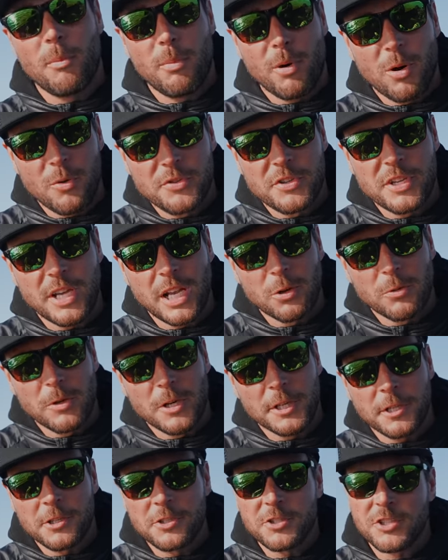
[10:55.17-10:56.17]
Both shallow
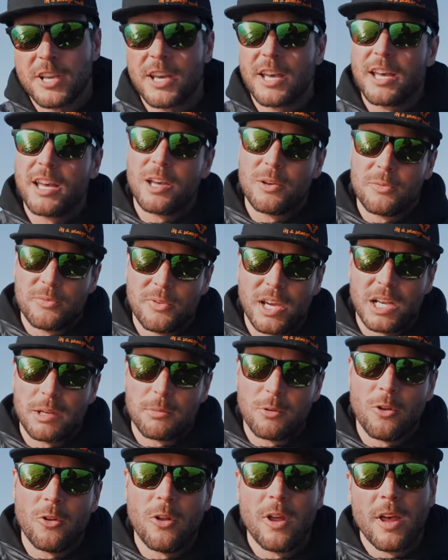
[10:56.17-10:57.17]
runners,
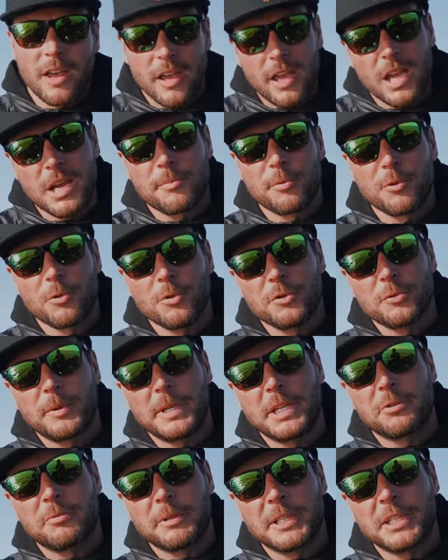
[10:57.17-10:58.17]
available April
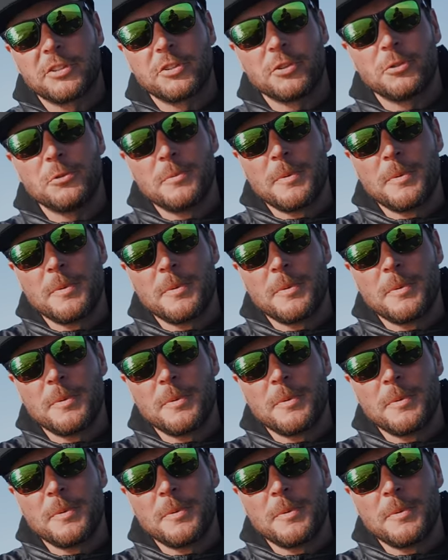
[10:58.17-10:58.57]
twenty twenty-two.